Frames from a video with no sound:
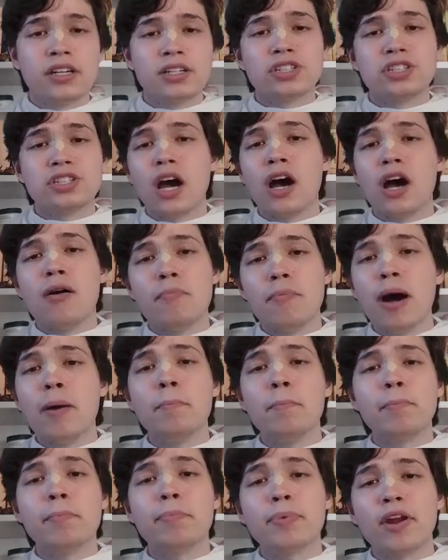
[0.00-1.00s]

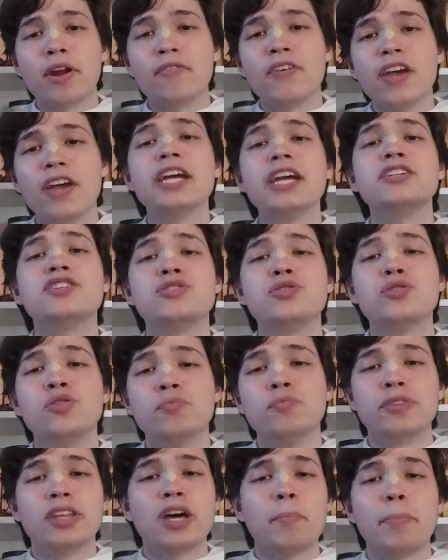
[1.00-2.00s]
kshamam
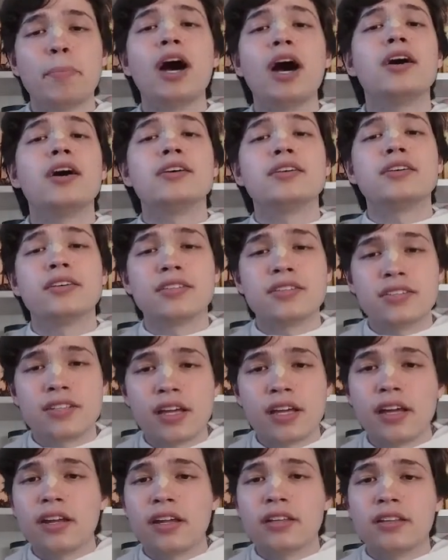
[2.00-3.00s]
praveshtum tapah
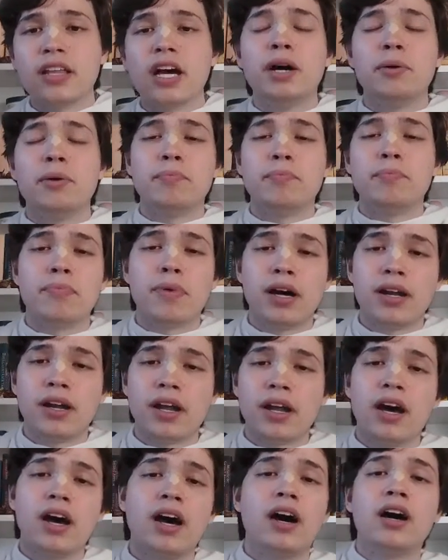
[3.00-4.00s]
seritam
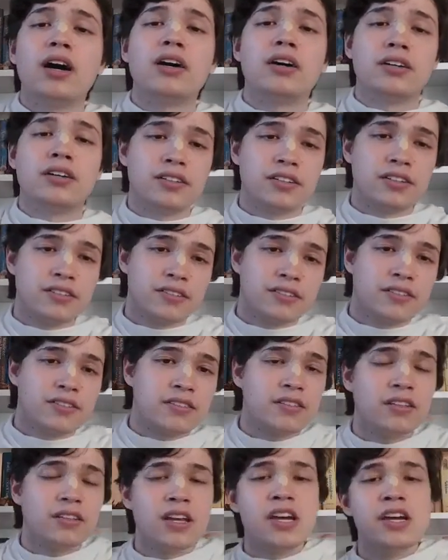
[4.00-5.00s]
manaha.
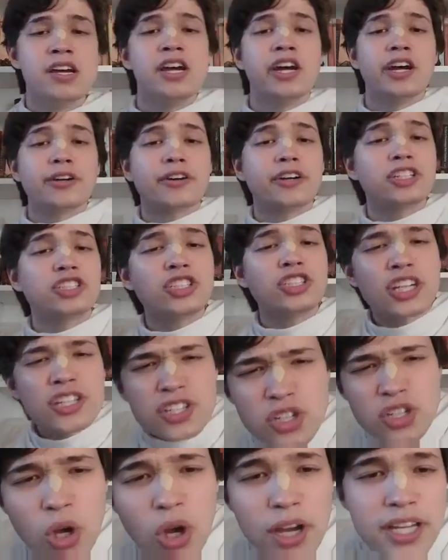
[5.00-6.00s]
Krishna
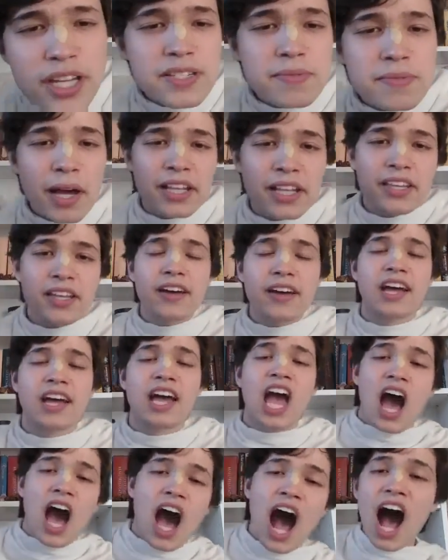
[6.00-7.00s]
saw his mother
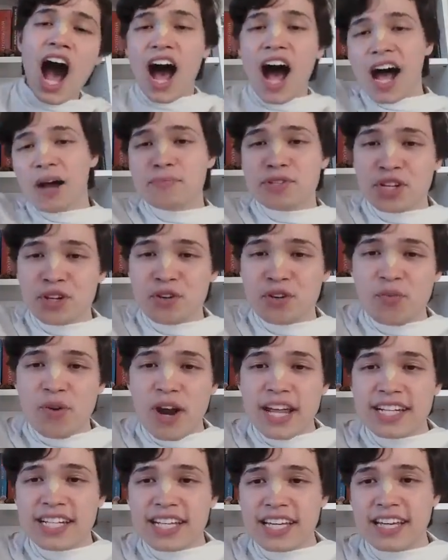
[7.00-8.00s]
armed and
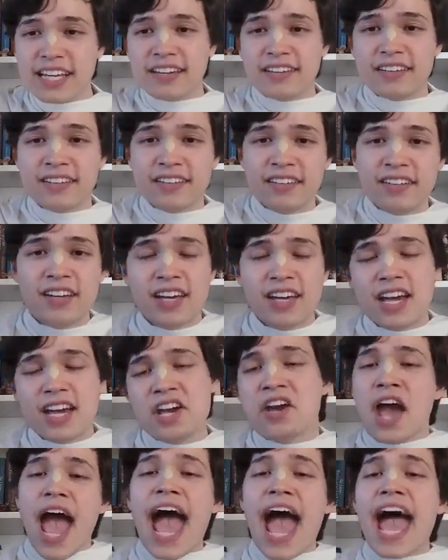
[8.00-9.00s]
ready,
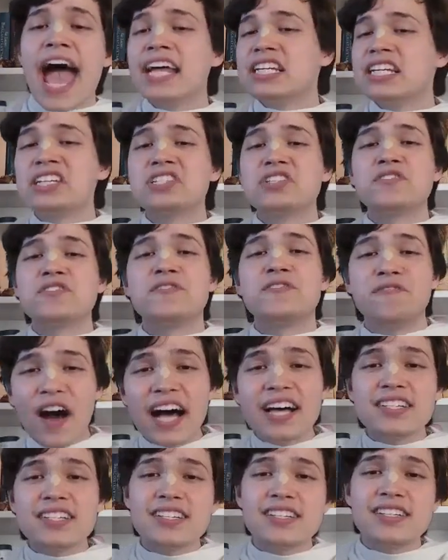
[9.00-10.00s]
and as
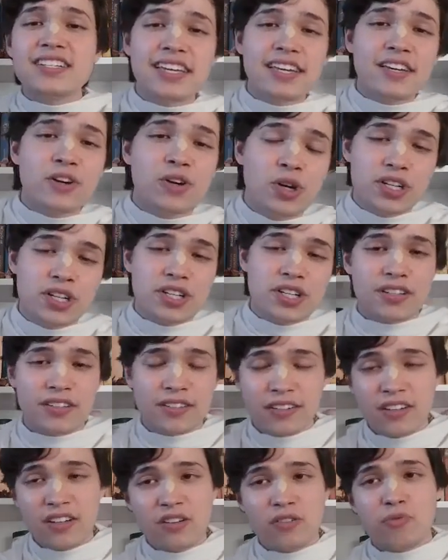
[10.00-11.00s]
fast as he could.
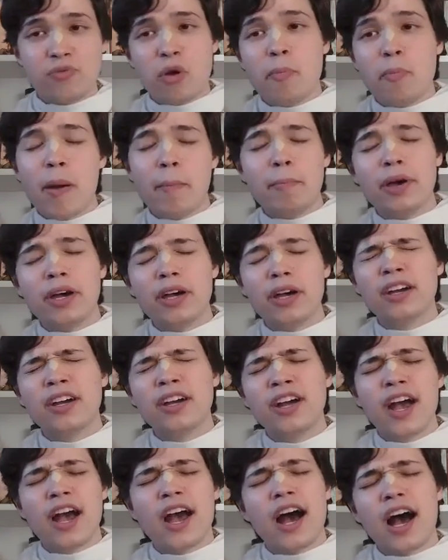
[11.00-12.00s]
Remember?
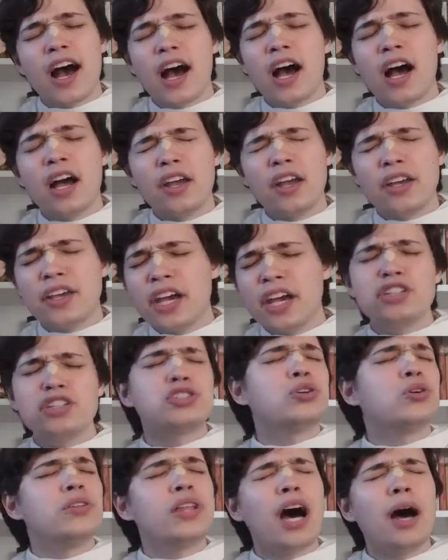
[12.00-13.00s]

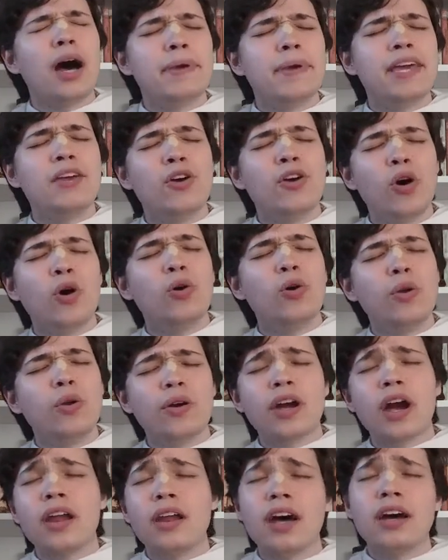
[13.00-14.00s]
Yashoda bhiyo
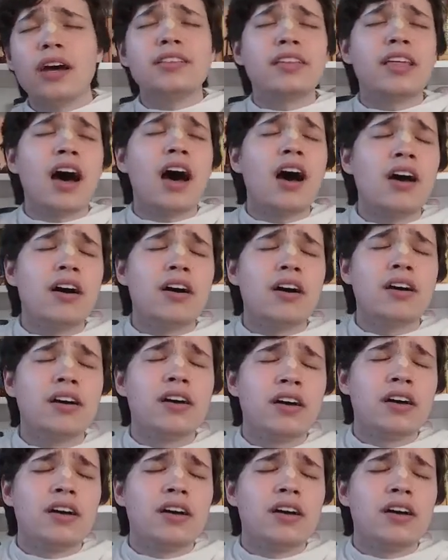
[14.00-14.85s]
lukaladha